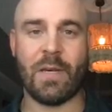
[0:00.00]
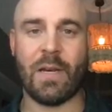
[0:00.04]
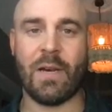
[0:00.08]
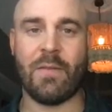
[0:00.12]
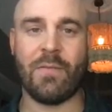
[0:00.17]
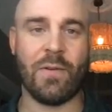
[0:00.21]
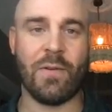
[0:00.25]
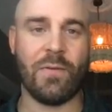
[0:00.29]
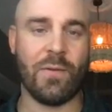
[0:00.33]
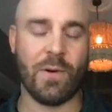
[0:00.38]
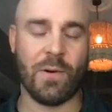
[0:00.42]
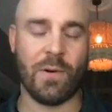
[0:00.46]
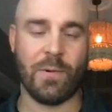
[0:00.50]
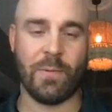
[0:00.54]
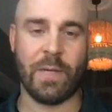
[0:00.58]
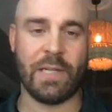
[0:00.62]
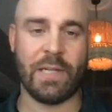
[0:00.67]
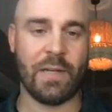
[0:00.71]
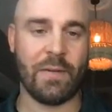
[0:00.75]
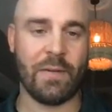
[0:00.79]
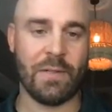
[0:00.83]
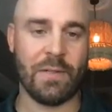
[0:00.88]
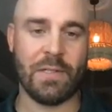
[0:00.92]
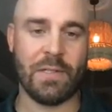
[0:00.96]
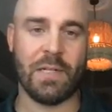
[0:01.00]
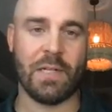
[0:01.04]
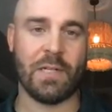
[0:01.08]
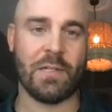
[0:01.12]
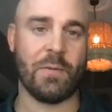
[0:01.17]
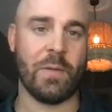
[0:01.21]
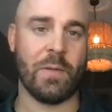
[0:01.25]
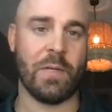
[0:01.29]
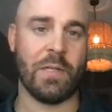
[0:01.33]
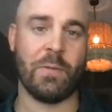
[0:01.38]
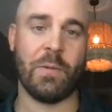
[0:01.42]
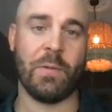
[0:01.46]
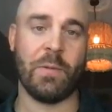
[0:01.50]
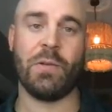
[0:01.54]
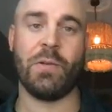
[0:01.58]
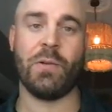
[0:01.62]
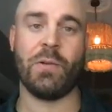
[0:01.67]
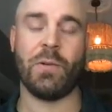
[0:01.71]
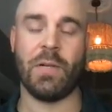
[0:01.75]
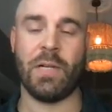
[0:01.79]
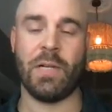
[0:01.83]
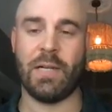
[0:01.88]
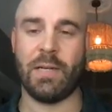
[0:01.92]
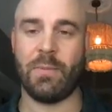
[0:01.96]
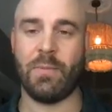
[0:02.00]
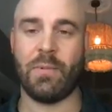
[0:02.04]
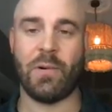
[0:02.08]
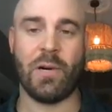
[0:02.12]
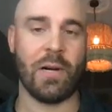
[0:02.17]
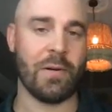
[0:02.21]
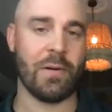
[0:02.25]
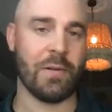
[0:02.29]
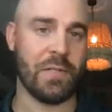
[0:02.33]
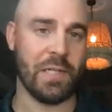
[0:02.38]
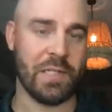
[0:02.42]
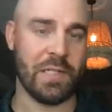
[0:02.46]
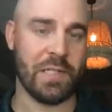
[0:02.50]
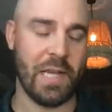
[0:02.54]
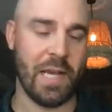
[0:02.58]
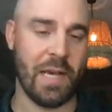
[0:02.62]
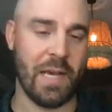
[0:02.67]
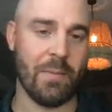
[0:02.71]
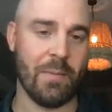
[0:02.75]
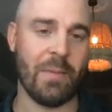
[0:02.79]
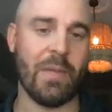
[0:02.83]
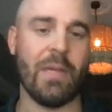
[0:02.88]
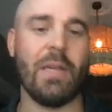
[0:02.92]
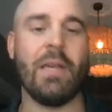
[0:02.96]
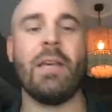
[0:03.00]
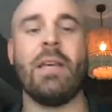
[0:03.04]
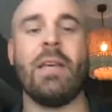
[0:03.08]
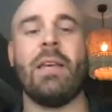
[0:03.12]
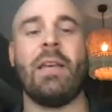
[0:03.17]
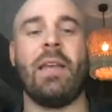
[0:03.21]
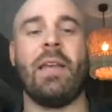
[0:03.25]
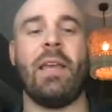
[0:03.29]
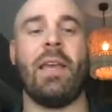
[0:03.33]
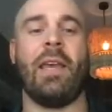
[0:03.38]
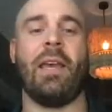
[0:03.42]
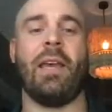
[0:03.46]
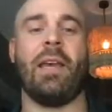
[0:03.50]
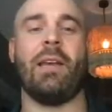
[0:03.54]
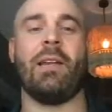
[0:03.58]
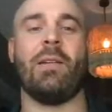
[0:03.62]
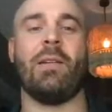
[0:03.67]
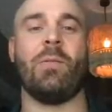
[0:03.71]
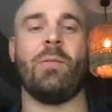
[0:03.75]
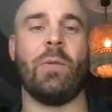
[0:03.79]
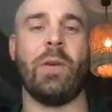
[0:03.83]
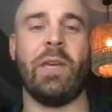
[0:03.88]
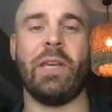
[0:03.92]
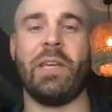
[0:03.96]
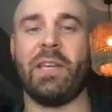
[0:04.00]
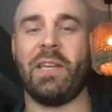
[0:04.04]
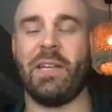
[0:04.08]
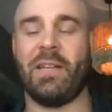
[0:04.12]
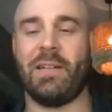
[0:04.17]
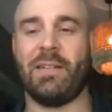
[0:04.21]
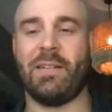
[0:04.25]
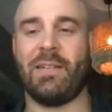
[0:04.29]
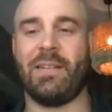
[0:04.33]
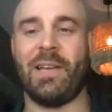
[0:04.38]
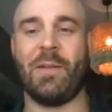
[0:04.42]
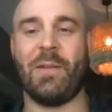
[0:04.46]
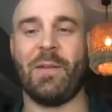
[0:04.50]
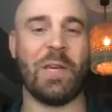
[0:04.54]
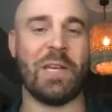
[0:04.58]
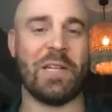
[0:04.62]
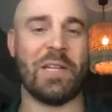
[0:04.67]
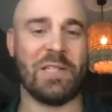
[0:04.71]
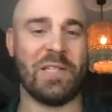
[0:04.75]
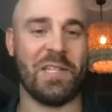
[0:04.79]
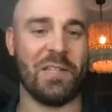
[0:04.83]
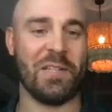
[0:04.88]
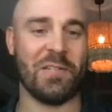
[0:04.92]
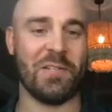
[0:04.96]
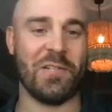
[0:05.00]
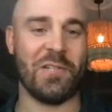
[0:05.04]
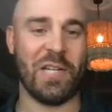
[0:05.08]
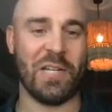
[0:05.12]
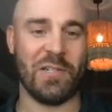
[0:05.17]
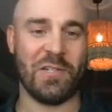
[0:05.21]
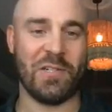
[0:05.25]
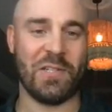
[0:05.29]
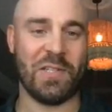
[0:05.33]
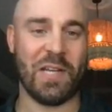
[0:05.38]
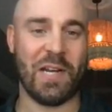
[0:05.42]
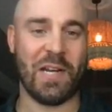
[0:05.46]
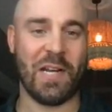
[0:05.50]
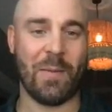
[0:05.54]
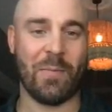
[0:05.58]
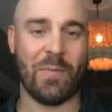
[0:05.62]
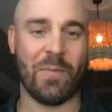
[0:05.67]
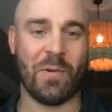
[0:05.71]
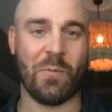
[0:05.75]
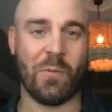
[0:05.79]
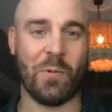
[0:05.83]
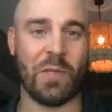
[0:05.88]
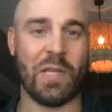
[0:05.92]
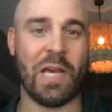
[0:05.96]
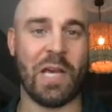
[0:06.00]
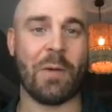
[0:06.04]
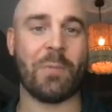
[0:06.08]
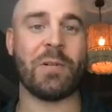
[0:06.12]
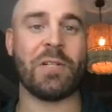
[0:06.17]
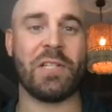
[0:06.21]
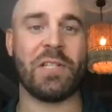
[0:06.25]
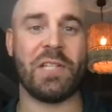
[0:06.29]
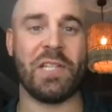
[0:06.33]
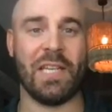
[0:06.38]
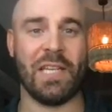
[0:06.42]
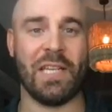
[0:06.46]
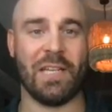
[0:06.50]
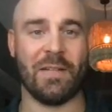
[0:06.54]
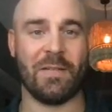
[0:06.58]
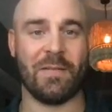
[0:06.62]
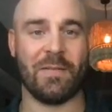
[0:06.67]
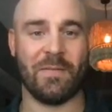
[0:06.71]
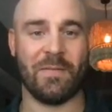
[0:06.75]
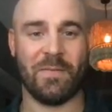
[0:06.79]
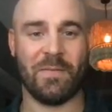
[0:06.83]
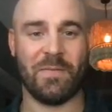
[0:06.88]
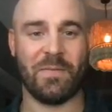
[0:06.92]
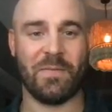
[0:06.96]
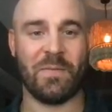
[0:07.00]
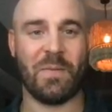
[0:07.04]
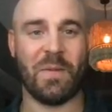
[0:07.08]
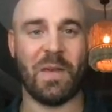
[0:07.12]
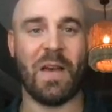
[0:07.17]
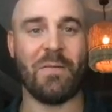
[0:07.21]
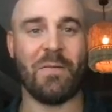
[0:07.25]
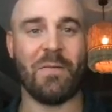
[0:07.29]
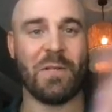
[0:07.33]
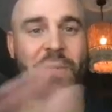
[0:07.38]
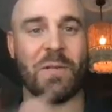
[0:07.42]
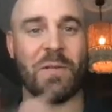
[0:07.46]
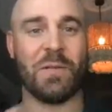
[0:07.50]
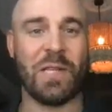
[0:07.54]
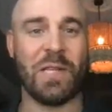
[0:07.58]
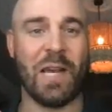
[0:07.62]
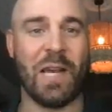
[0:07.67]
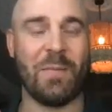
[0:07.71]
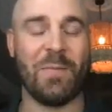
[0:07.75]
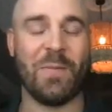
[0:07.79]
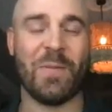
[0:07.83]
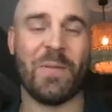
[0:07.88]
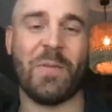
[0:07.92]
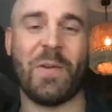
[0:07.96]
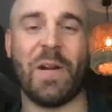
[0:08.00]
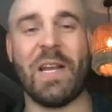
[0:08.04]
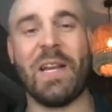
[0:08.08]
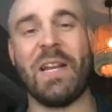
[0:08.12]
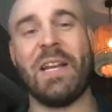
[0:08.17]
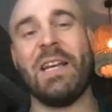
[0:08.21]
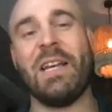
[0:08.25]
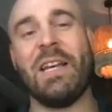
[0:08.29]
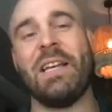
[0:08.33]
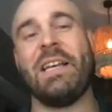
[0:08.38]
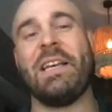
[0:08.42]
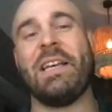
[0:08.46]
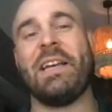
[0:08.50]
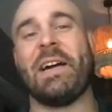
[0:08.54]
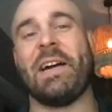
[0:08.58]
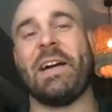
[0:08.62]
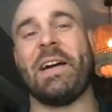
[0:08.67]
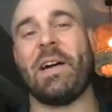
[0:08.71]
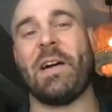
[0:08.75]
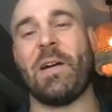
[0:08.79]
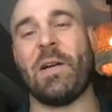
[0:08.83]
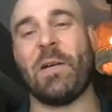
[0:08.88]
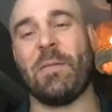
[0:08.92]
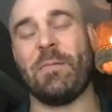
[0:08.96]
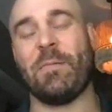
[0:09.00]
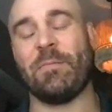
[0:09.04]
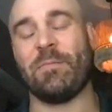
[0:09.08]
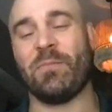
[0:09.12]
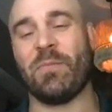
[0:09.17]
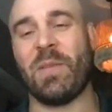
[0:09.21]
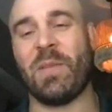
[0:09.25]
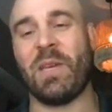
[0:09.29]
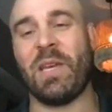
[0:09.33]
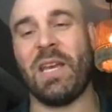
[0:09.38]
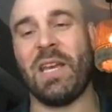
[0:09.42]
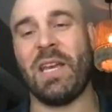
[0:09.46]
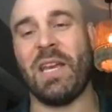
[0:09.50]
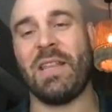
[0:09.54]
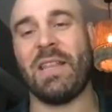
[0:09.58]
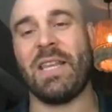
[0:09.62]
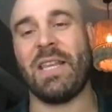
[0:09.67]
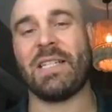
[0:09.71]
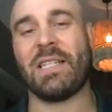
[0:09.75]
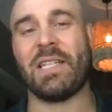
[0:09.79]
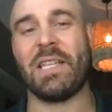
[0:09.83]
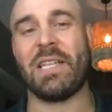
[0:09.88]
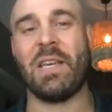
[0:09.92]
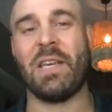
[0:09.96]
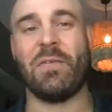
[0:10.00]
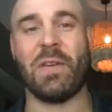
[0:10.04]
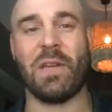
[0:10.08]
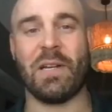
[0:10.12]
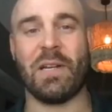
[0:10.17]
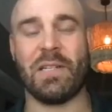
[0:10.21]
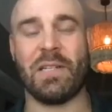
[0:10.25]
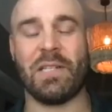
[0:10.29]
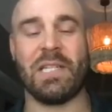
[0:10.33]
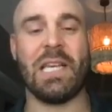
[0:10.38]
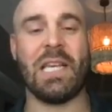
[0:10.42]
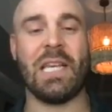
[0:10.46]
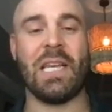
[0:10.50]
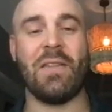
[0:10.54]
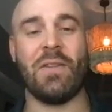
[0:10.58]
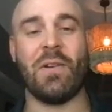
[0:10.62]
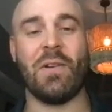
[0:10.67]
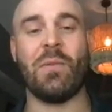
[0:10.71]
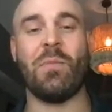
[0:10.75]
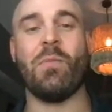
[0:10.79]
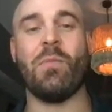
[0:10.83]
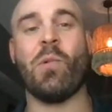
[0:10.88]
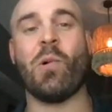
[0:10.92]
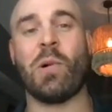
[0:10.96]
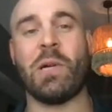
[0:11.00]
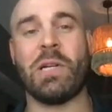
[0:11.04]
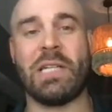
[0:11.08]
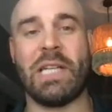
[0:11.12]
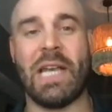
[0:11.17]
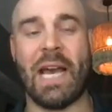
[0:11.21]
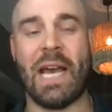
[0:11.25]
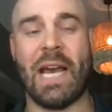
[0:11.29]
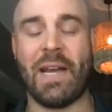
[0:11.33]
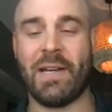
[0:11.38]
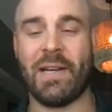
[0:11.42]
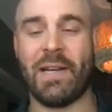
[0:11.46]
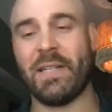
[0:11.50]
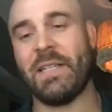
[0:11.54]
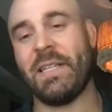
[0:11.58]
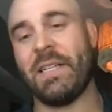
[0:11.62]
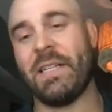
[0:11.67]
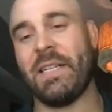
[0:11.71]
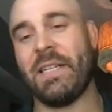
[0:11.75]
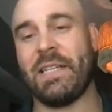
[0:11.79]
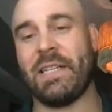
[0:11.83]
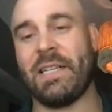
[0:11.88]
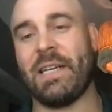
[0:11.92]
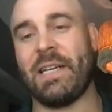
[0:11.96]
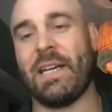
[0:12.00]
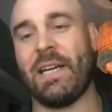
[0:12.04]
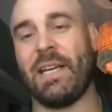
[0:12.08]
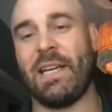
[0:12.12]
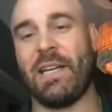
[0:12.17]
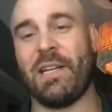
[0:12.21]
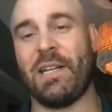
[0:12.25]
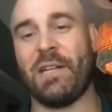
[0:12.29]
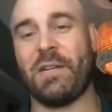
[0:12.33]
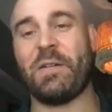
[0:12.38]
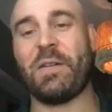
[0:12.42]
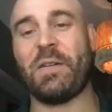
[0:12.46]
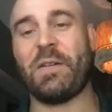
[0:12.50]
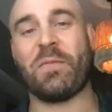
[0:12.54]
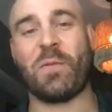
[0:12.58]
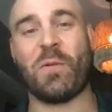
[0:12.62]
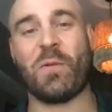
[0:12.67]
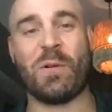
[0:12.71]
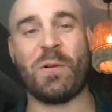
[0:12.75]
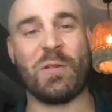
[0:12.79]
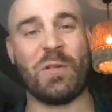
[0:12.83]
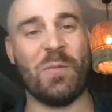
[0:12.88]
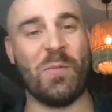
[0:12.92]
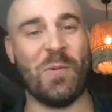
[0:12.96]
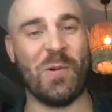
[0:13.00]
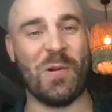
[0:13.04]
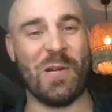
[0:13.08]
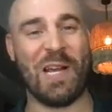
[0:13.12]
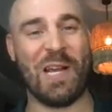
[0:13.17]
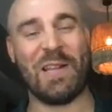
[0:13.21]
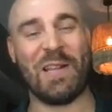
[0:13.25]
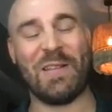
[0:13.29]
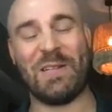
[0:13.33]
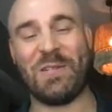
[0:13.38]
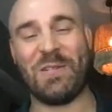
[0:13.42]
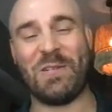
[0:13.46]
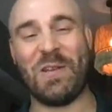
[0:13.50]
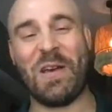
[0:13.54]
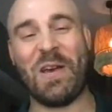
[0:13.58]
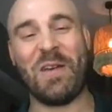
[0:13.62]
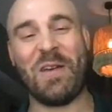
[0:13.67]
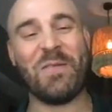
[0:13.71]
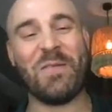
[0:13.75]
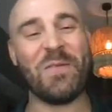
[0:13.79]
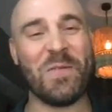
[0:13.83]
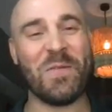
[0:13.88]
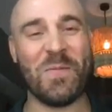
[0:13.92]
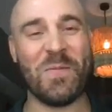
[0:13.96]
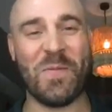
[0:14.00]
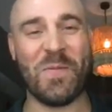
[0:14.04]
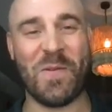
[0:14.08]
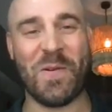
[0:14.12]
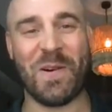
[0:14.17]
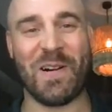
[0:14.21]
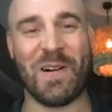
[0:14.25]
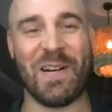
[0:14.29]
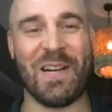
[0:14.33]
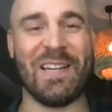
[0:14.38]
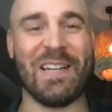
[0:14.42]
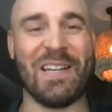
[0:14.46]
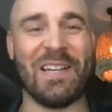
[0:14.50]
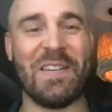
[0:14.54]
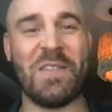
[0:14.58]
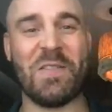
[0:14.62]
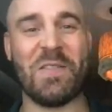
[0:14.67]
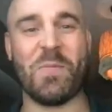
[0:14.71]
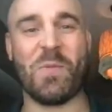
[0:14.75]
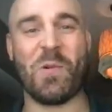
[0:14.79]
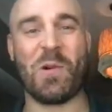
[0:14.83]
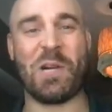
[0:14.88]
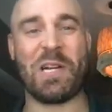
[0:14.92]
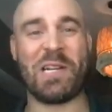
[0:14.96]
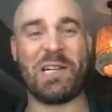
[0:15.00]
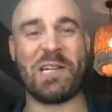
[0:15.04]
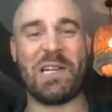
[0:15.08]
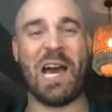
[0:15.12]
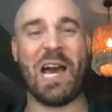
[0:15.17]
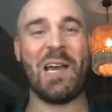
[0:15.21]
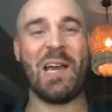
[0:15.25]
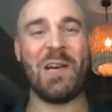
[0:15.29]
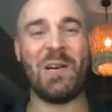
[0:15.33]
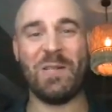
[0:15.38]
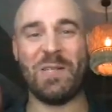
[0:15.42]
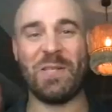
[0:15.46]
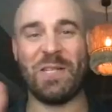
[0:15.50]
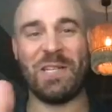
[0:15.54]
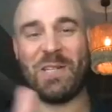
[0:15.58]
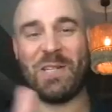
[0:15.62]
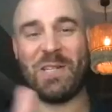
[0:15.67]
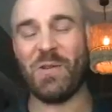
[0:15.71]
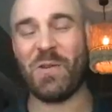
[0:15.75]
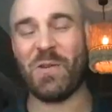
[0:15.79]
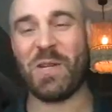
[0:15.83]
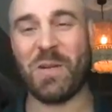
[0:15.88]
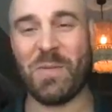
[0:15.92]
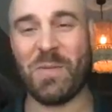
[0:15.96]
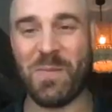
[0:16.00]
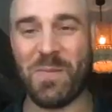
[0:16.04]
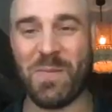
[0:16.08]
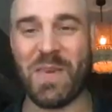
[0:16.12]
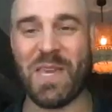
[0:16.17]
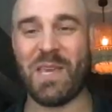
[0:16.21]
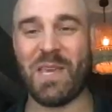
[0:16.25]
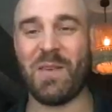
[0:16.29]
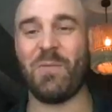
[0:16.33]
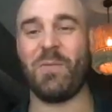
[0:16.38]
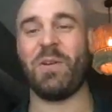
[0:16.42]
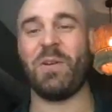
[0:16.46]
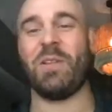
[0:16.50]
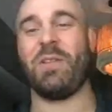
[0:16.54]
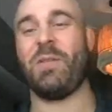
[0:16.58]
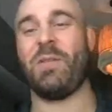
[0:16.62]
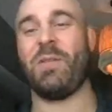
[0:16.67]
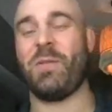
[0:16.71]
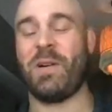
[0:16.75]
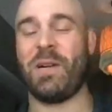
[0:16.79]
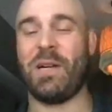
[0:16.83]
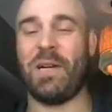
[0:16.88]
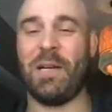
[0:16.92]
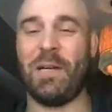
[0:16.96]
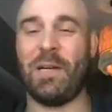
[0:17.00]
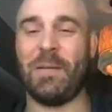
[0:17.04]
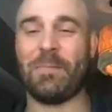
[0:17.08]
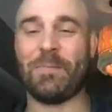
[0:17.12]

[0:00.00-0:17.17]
every 4 weeks, every 6 weeks, we do a progress exam, and we can see the changes that happen. Well, now we're seeing every single time, right? And that's giving us even more data, and of course, the more data that you have, the more dialed in you can be with your